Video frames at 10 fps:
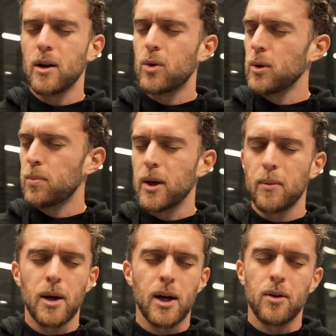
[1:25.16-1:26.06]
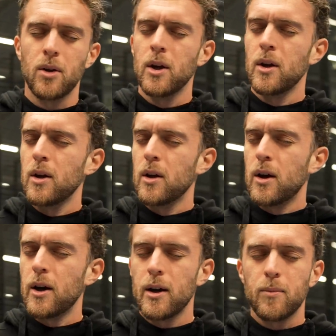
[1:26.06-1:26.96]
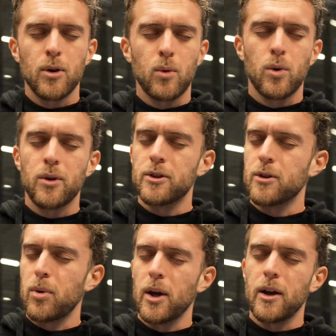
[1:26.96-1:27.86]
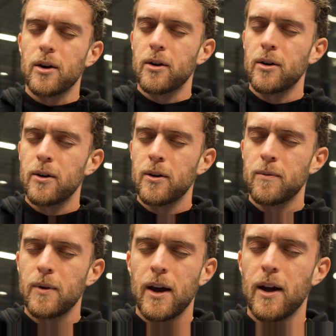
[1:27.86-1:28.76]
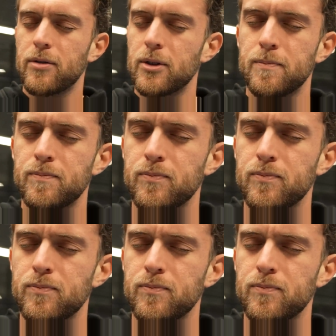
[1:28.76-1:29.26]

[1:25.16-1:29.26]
quit playing paddle, I am the worst player ever.